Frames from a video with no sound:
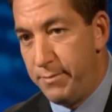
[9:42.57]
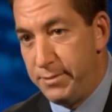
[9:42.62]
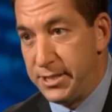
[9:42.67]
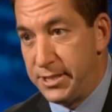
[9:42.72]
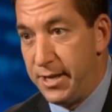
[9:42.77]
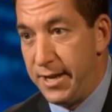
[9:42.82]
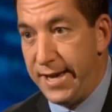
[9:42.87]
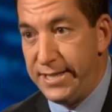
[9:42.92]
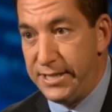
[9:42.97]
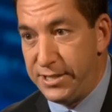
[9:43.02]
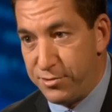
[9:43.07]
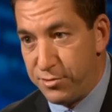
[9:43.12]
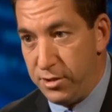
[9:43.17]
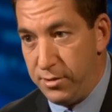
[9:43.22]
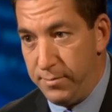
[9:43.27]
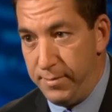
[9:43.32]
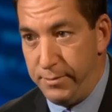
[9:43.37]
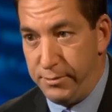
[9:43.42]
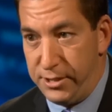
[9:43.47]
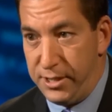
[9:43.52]
It was a nice
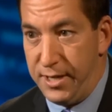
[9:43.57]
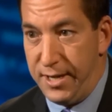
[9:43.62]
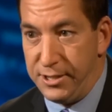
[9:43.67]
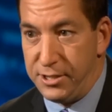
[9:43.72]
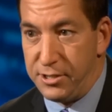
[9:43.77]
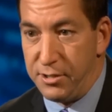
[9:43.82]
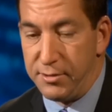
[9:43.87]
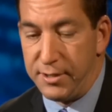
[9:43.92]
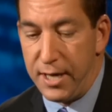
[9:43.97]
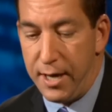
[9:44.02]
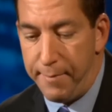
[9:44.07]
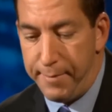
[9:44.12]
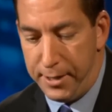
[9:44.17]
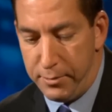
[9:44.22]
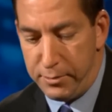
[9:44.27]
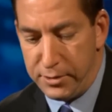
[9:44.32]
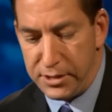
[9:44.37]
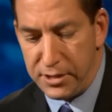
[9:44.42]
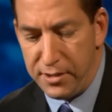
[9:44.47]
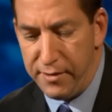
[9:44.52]
room. It was a nice hotel,
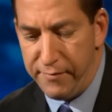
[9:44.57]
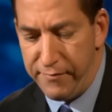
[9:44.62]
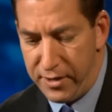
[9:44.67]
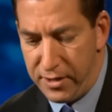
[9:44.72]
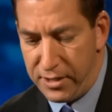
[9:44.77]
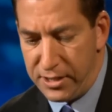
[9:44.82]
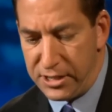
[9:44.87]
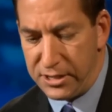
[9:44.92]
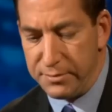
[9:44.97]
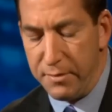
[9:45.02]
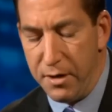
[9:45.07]
but it was a very